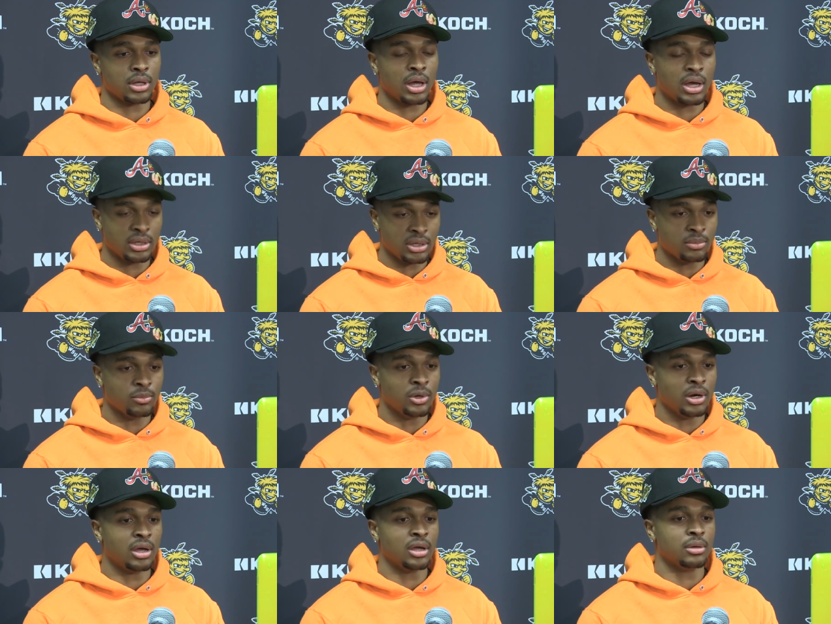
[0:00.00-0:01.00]
I am
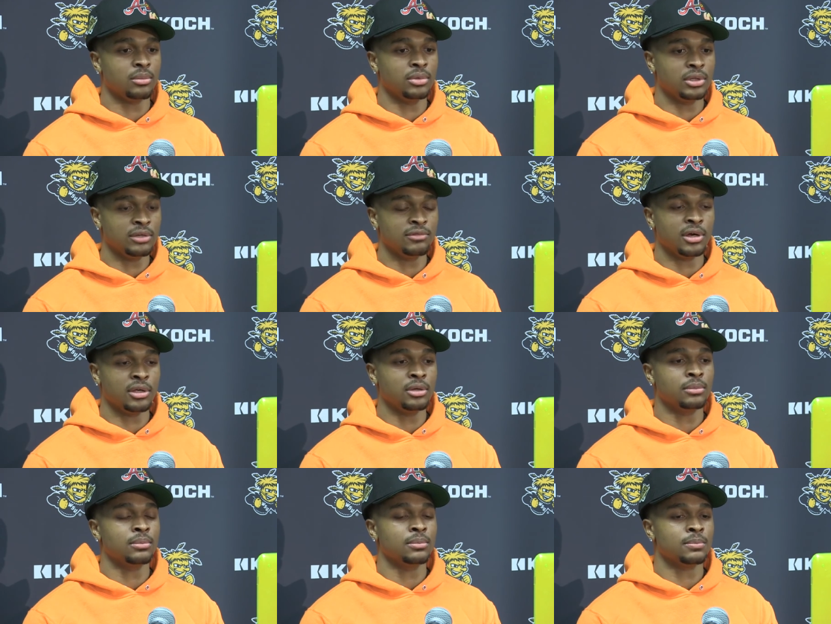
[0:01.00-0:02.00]
what I believe I
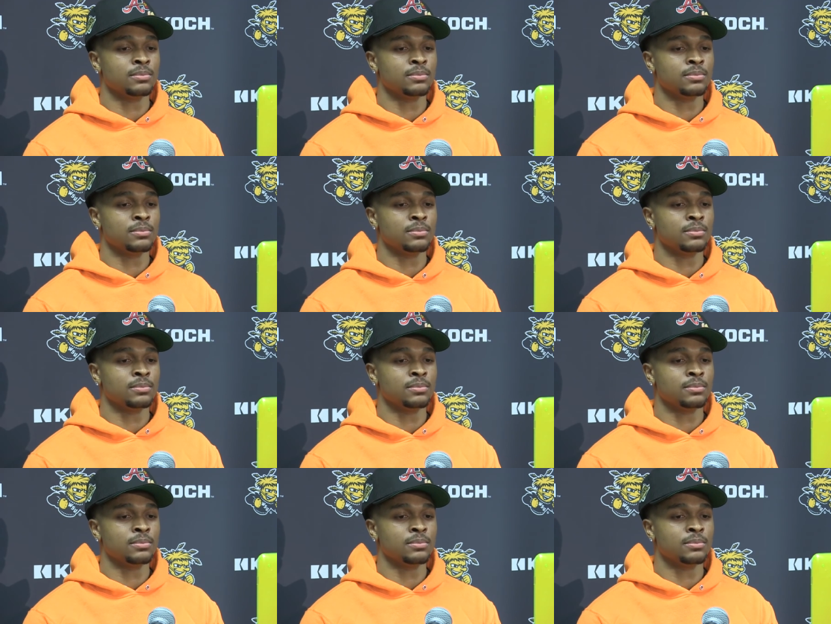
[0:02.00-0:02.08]
am.